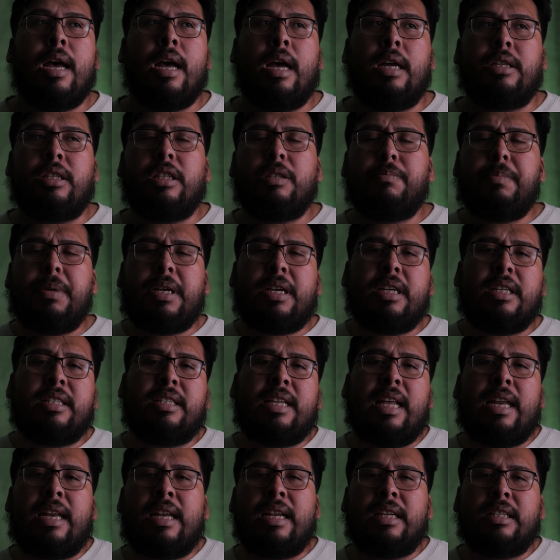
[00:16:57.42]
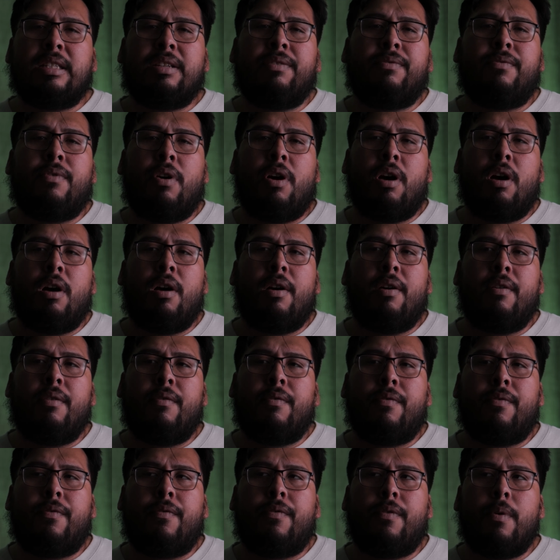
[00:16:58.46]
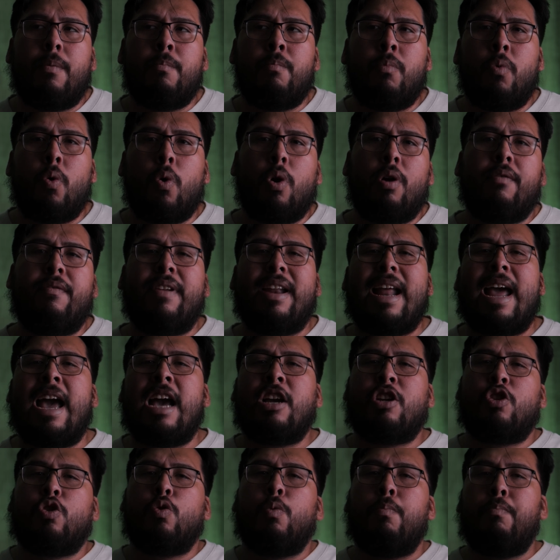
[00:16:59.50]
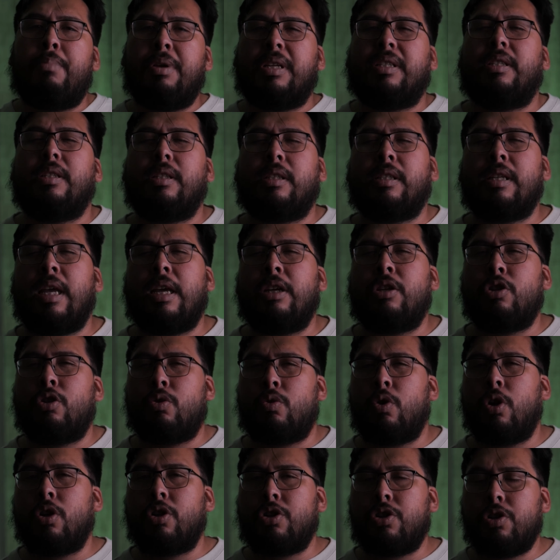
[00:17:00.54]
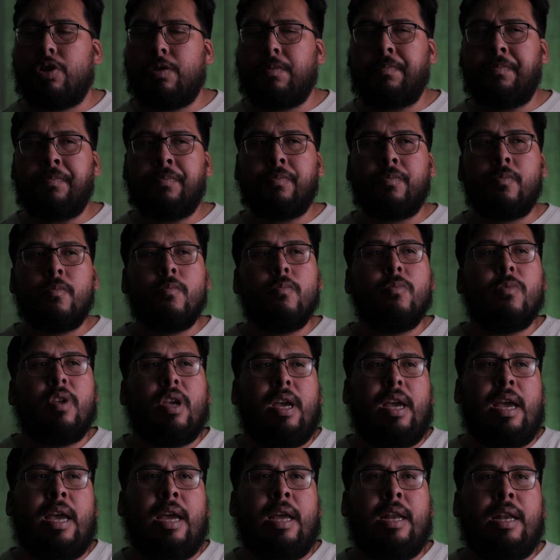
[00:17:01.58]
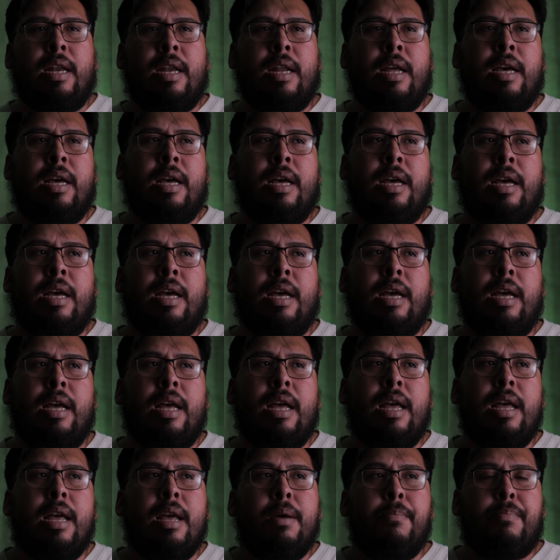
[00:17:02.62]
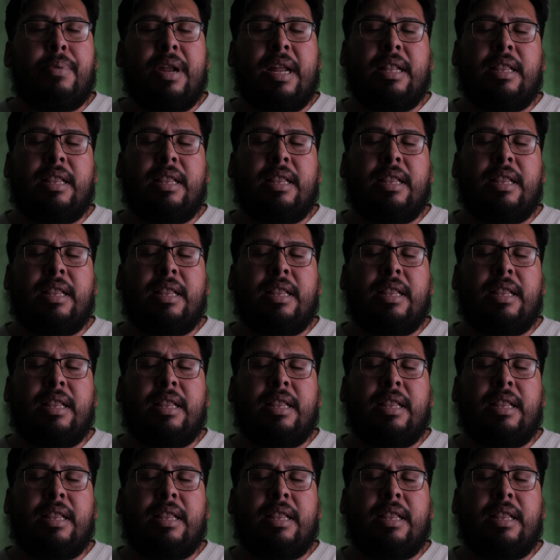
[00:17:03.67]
just because that does involve more of an actual business-like structure. And but I